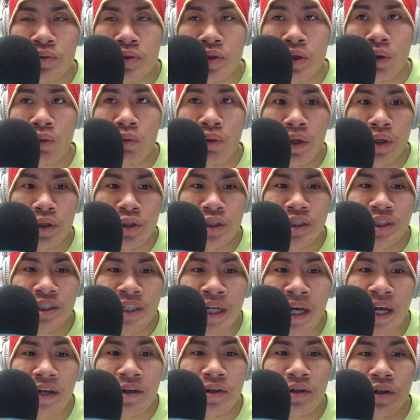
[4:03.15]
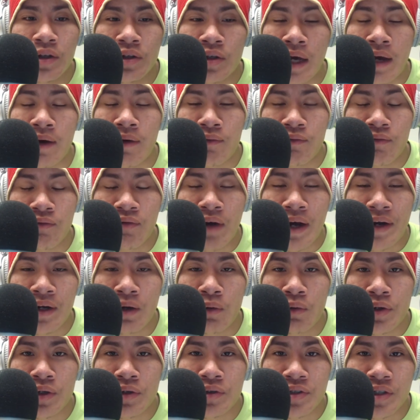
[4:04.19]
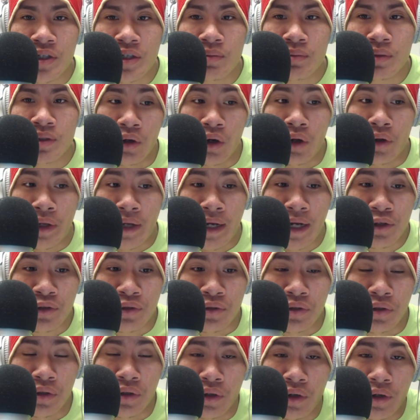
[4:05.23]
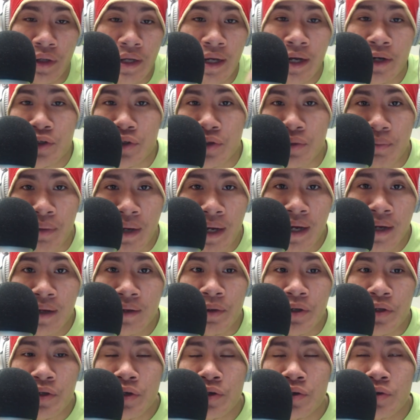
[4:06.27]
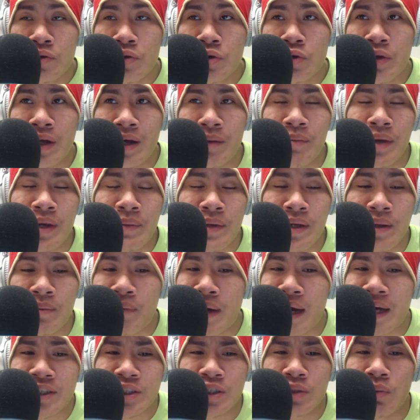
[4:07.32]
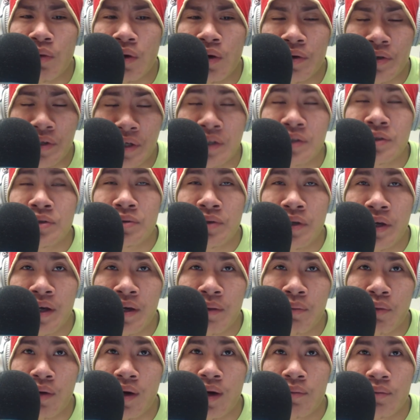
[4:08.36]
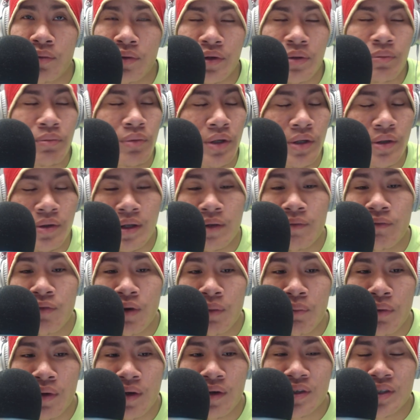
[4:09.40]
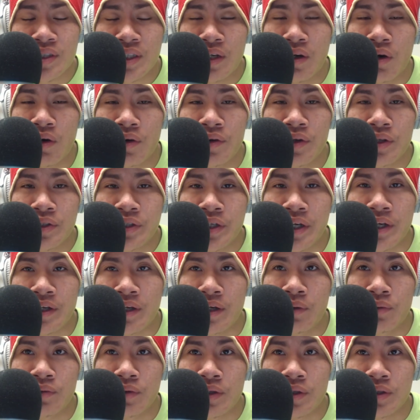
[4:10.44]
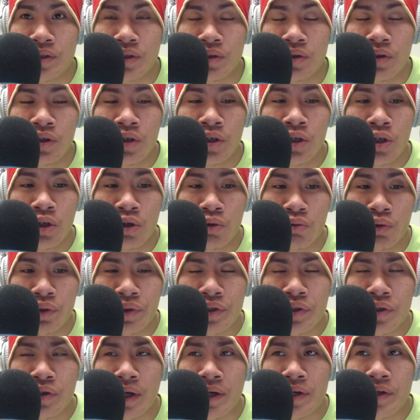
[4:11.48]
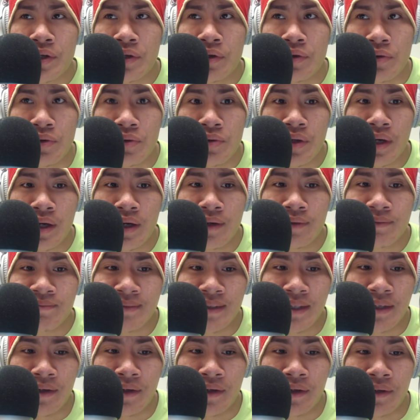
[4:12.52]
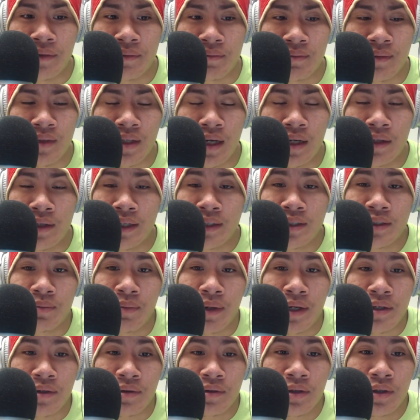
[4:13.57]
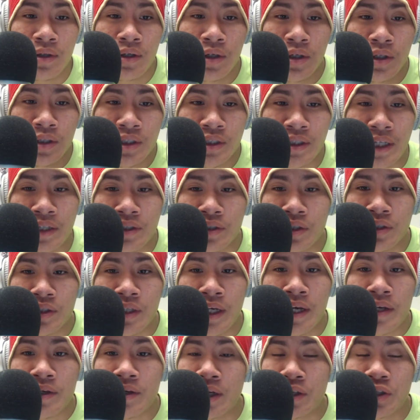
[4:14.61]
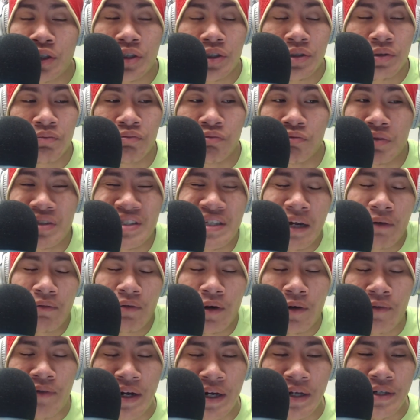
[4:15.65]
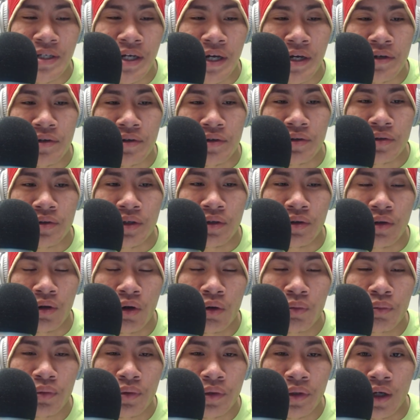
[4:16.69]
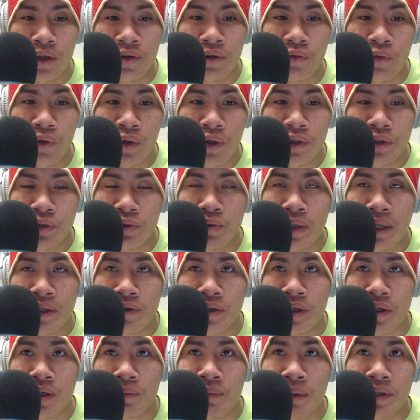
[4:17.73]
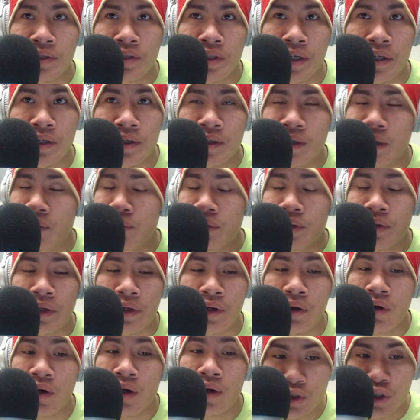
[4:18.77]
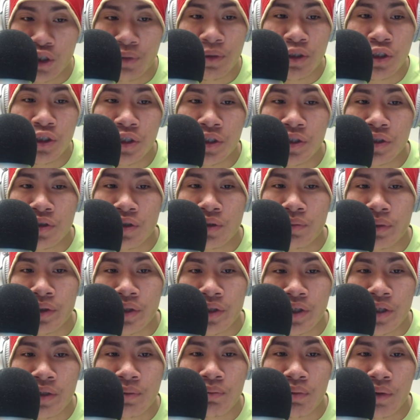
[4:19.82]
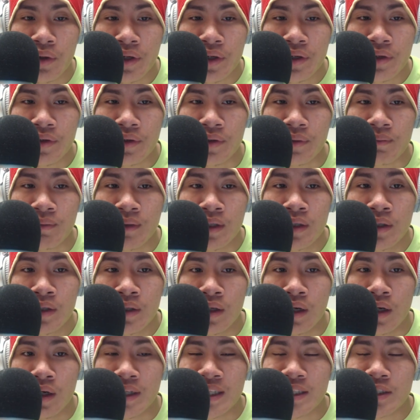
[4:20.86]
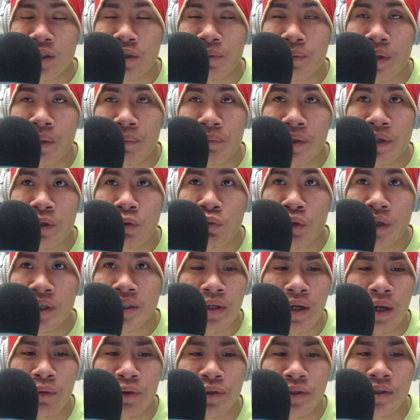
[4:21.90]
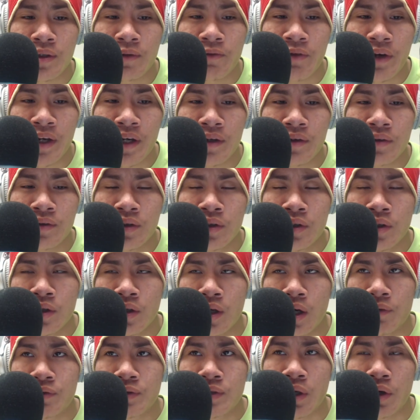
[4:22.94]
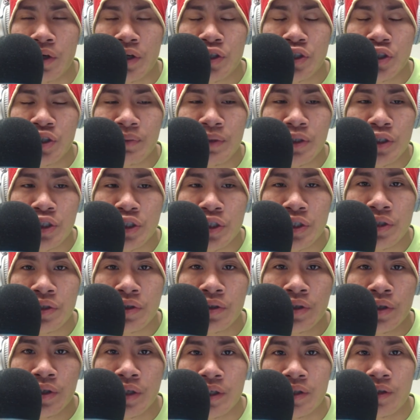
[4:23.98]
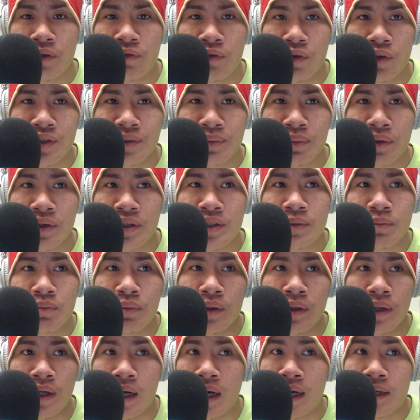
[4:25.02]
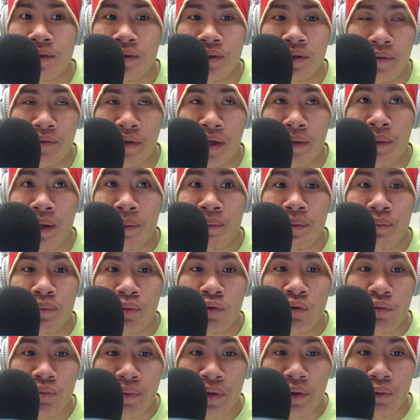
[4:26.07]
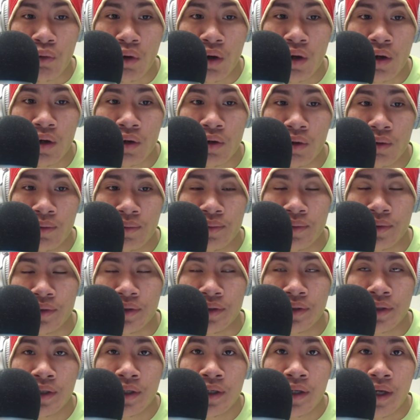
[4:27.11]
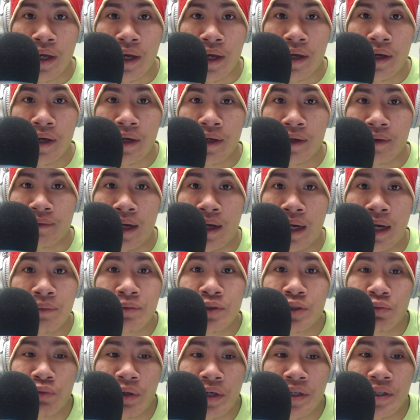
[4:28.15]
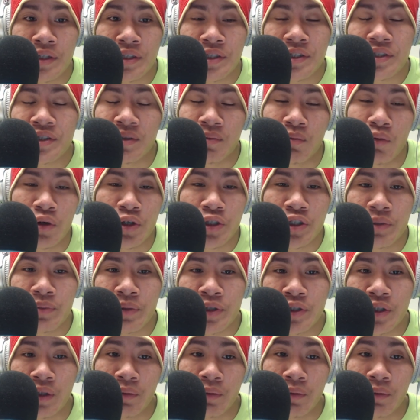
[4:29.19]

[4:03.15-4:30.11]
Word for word: You don't want to just tank and not find out what your team is. Are they actually good? Are they actually bad? You could do that maybe in basketball. Yes, you can probably, but in football, it's kind of hard to tank. I don't think it's a really good idea to do that, and that's my stance on tanking. I just never a fan of tanking, and hopefully the forty-niners do not think about tanking. I don't think they are, and Jimmy G is going to be keep playing, and uh, that's going to be a big risk. I wasn't a fan of starting Jimmy G in the first place, but I think they might be proving me wrong, hopefully, and I'm just ready to see some more Jimmy G.